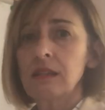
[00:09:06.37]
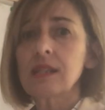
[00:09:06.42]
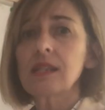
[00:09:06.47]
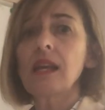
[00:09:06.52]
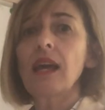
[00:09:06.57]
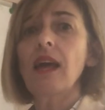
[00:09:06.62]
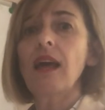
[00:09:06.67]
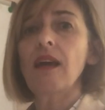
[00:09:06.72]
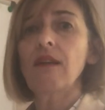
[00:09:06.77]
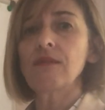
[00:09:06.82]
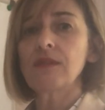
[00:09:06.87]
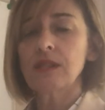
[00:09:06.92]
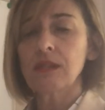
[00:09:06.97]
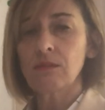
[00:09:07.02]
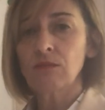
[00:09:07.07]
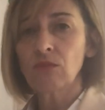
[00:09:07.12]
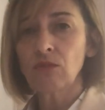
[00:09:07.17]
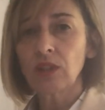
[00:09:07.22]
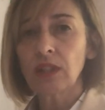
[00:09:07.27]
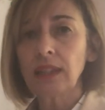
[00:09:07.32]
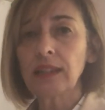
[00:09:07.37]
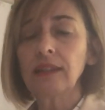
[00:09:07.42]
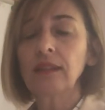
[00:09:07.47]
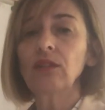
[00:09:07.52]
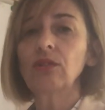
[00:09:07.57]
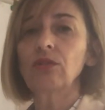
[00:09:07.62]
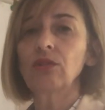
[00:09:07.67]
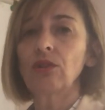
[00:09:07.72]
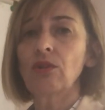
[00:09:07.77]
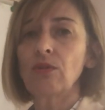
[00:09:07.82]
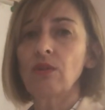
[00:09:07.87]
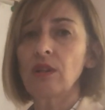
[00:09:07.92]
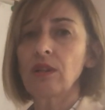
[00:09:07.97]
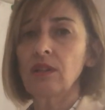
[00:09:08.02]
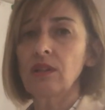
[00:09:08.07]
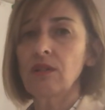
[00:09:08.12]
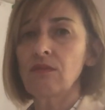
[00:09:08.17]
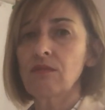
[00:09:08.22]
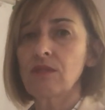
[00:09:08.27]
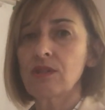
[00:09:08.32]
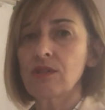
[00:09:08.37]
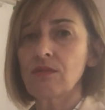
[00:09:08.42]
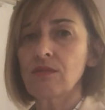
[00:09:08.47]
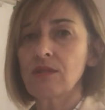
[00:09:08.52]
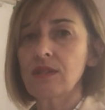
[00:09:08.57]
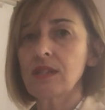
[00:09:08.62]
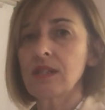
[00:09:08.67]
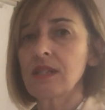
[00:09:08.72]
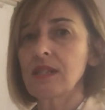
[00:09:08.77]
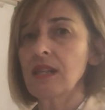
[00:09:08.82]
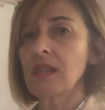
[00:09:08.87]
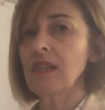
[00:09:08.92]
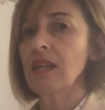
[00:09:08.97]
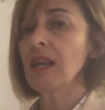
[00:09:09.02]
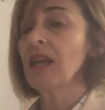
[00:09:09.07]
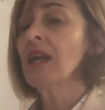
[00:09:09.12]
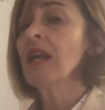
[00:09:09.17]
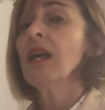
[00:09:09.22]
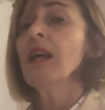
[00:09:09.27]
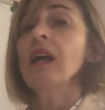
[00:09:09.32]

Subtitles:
to have some really good quality resources in there.